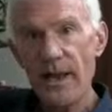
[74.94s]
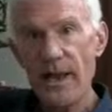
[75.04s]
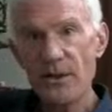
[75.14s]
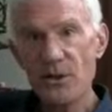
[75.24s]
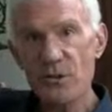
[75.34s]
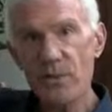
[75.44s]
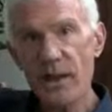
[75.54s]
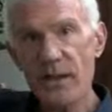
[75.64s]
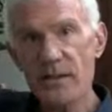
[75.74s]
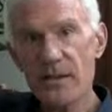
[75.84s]
and
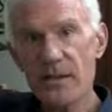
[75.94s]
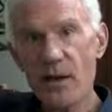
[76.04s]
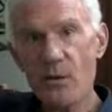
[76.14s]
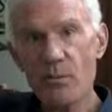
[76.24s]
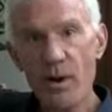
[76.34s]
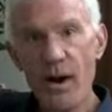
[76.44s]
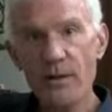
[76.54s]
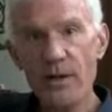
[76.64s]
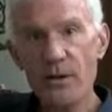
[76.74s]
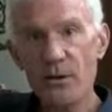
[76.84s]
despite
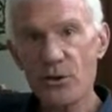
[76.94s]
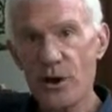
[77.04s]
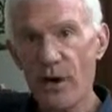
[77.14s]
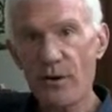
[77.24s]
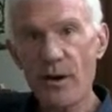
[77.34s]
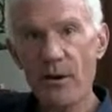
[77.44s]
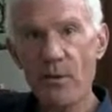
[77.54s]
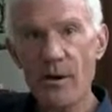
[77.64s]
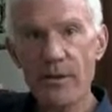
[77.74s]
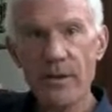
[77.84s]
Obama
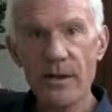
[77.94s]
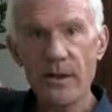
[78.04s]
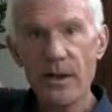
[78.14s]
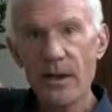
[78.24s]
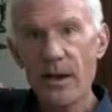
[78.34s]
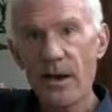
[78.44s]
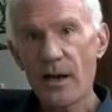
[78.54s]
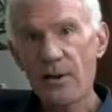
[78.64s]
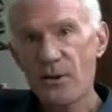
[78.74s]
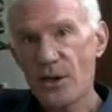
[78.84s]
sharing with
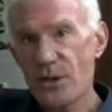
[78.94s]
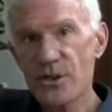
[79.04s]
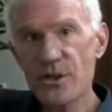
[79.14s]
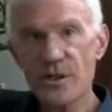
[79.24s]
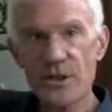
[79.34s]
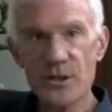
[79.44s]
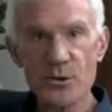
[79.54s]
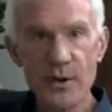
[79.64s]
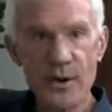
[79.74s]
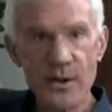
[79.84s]
citizens in
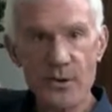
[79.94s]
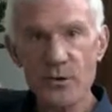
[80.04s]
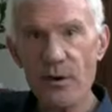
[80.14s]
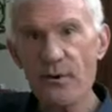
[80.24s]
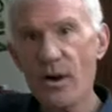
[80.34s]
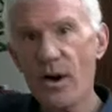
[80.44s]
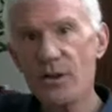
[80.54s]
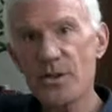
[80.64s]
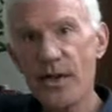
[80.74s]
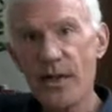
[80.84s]
this great country of
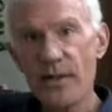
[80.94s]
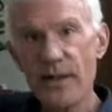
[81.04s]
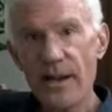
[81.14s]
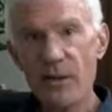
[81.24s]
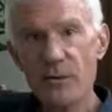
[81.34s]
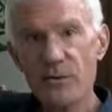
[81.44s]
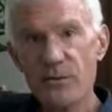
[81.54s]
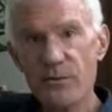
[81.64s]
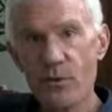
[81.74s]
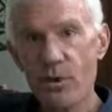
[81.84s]
ours that he
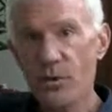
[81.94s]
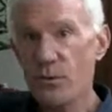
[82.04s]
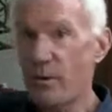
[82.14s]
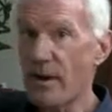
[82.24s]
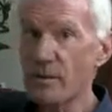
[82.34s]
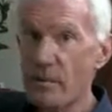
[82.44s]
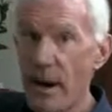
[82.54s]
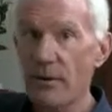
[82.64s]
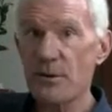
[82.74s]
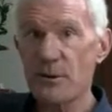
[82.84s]
was for
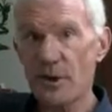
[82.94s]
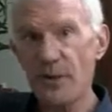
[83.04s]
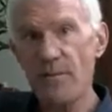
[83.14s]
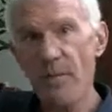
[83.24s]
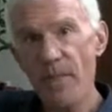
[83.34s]
transparency,